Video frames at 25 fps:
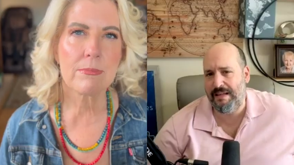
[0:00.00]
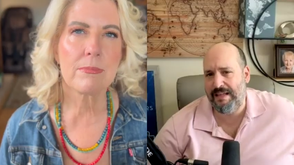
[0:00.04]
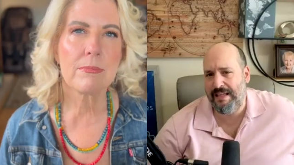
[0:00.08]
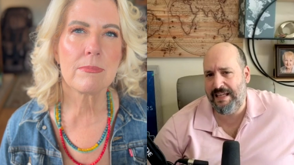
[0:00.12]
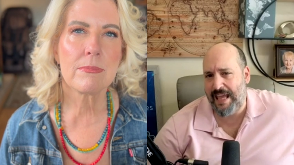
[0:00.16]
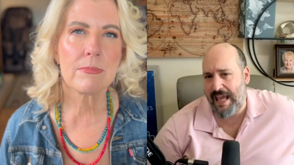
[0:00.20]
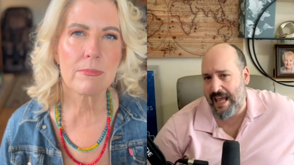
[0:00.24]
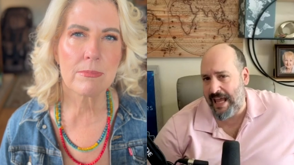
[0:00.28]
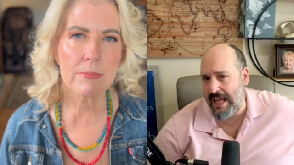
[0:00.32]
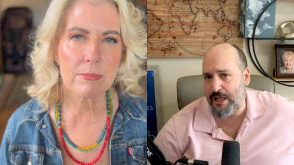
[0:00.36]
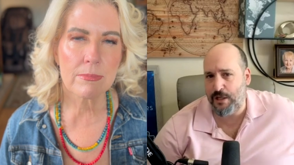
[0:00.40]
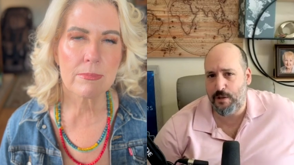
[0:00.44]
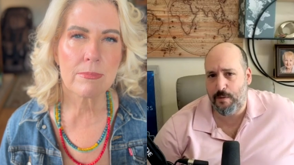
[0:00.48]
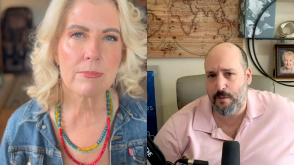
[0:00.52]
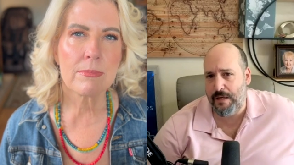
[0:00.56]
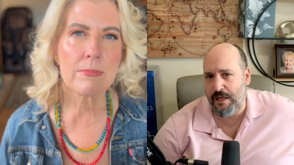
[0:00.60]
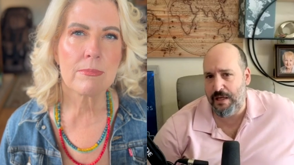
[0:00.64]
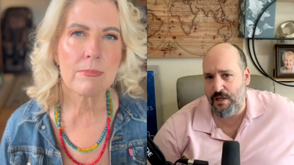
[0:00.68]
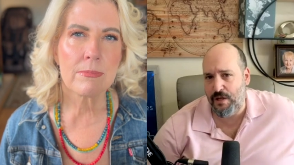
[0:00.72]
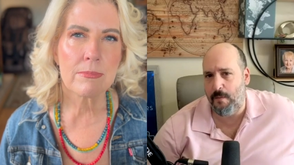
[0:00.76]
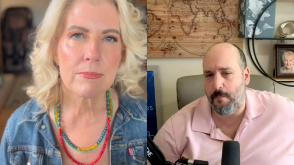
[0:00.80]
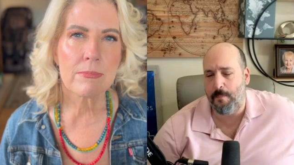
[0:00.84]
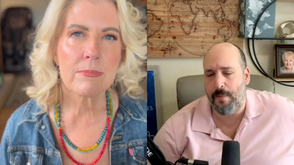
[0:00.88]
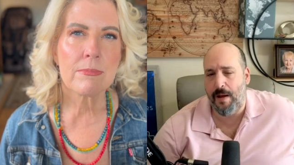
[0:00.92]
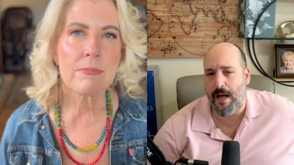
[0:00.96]
Speaker 1: cash in
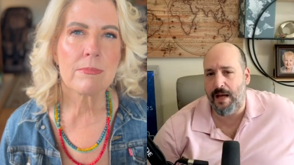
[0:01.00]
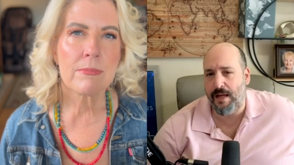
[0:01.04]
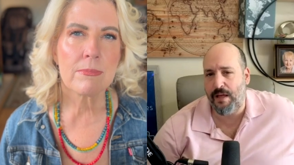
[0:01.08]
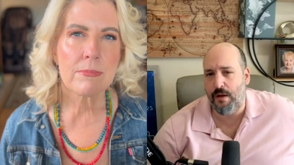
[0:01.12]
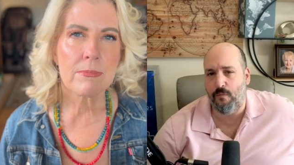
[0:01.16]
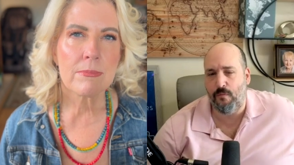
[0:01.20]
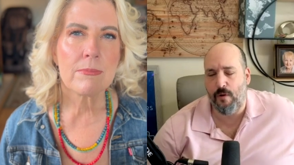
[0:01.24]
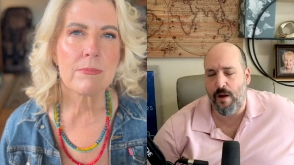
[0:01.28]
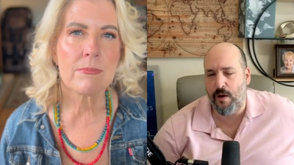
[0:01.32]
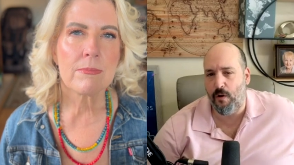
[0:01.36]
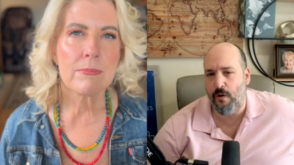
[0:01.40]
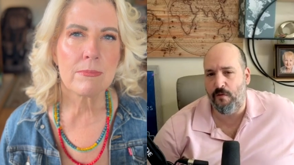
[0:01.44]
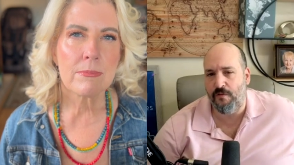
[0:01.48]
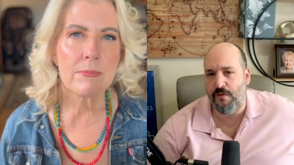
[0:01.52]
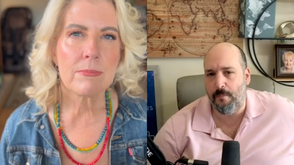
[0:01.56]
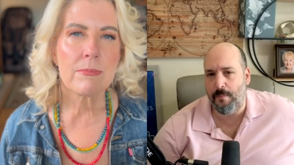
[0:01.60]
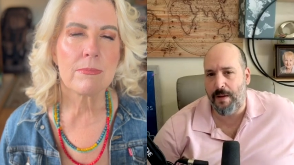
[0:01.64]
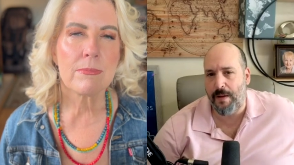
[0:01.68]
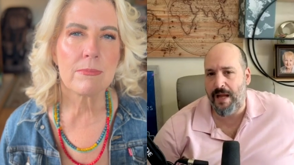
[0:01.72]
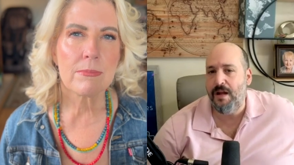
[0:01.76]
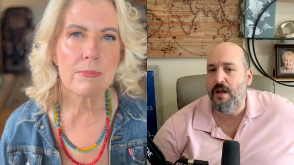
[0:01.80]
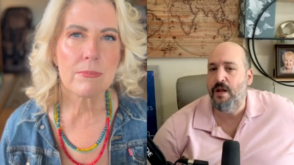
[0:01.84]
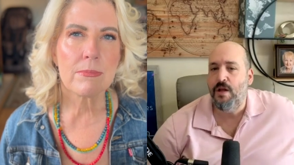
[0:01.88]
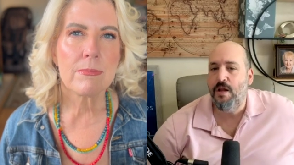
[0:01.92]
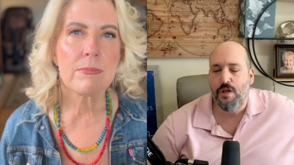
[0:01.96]
your pocket right off the bat,
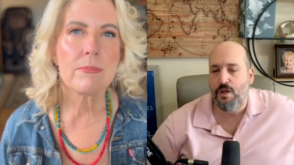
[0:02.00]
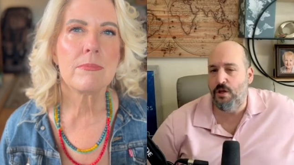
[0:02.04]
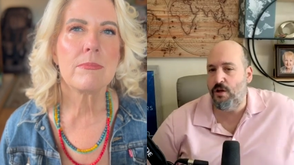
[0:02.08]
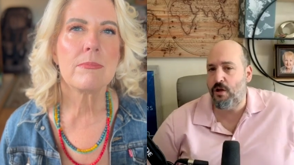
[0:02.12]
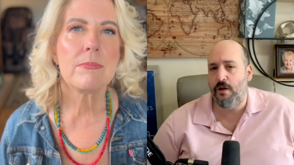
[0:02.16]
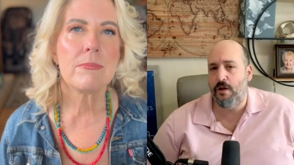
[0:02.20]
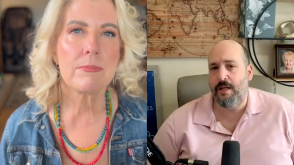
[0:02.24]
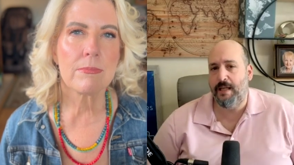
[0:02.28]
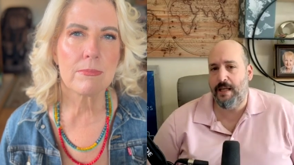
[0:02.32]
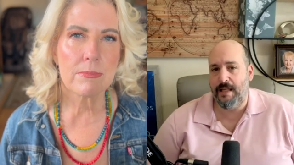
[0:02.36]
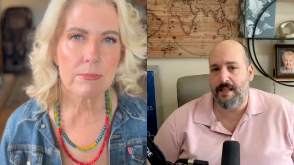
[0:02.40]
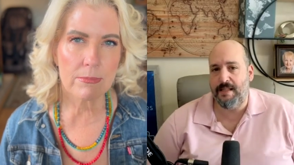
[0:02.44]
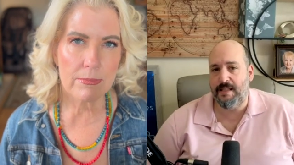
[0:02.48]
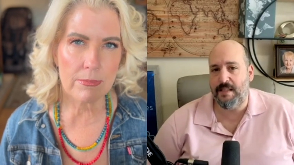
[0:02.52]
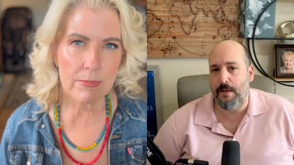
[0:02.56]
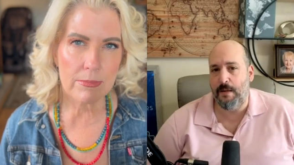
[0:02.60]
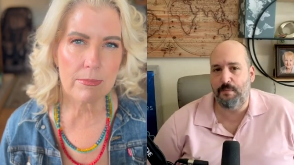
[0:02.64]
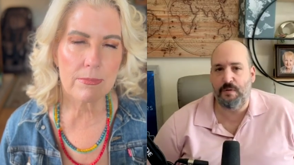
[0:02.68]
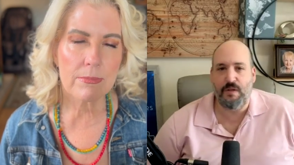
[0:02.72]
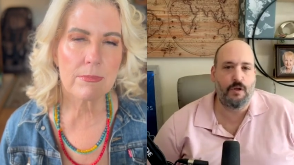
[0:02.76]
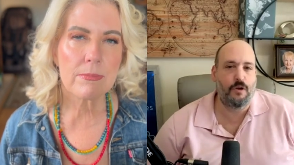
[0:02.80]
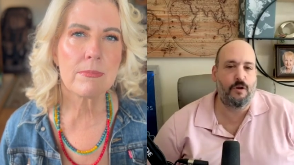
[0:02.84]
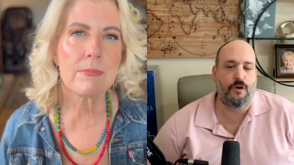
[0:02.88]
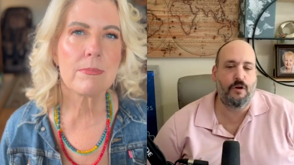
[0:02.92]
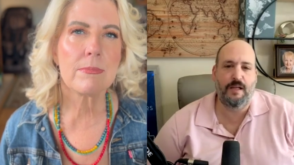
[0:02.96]
you're going to get something.
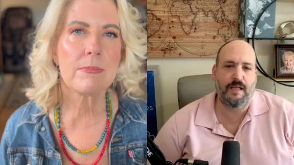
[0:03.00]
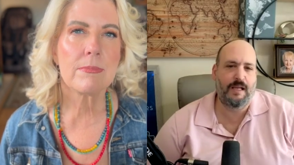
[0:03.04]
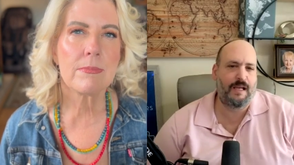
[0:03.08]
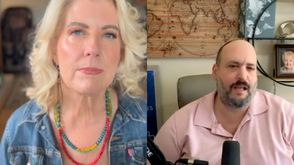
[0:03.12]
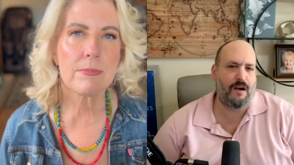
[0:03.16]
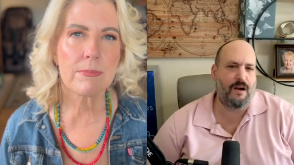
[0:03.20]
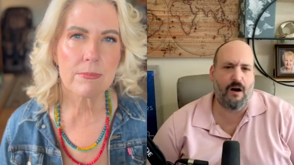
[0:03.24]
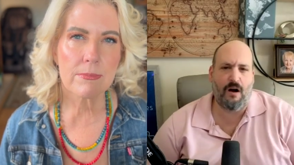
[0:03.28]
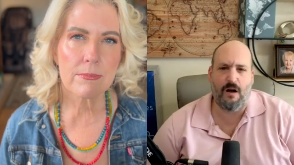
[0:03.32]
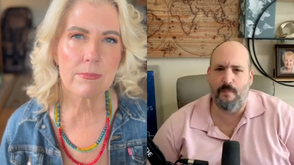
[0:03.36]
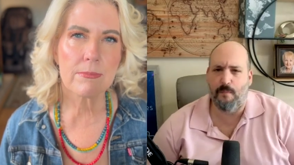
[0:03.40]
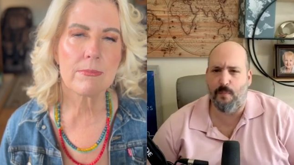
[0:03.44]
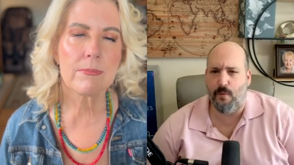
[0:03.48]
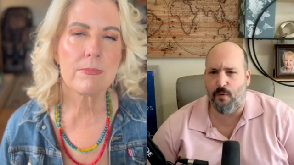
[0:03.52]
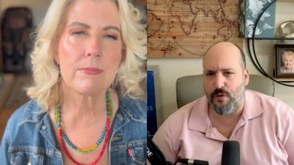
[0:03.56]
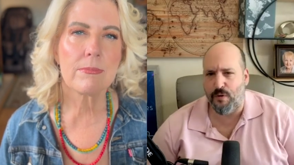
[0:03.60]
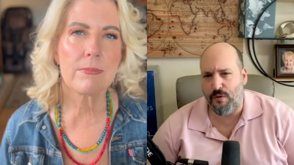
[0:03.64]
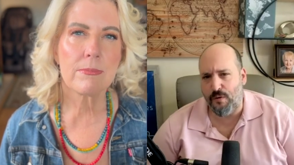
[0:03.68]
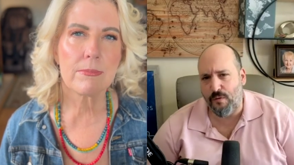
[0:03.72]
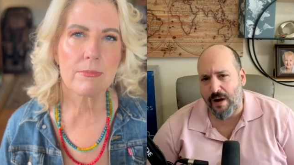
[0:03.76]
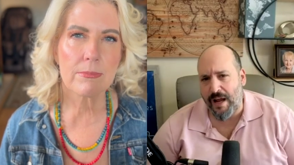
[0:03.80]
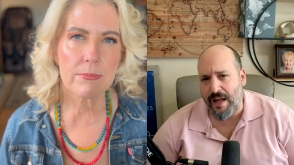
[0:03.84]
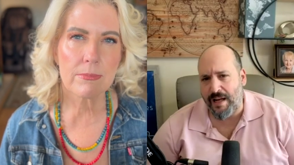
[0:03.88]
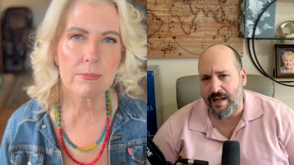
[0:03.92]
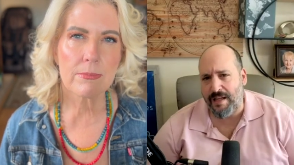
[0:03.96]
You're going to get onboard
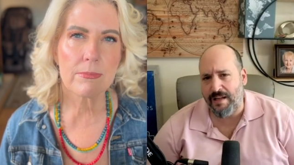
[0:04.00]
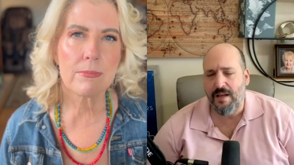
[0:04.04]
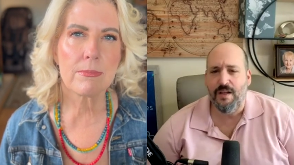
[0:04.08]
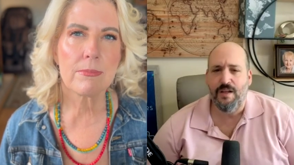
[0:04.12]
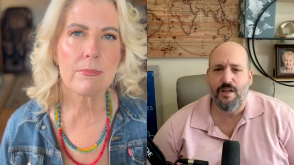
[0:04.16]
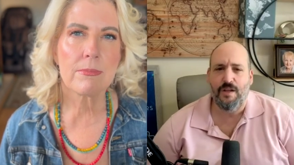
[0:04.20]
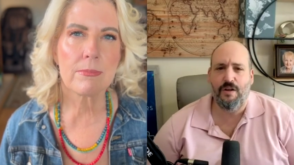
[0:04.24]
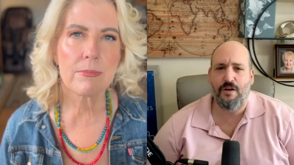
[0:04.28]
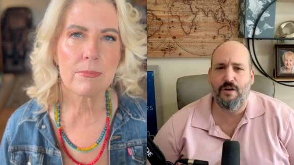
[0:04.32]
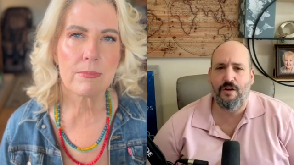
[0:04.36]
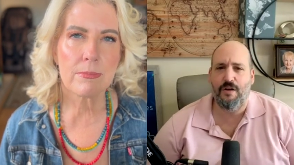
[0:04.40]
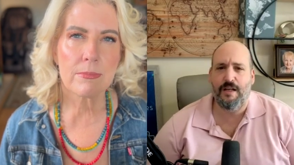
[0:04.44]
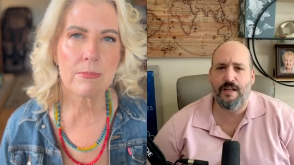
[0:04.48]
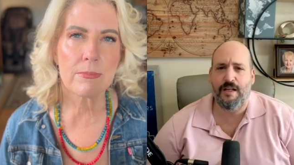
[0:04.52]
credit. You're going to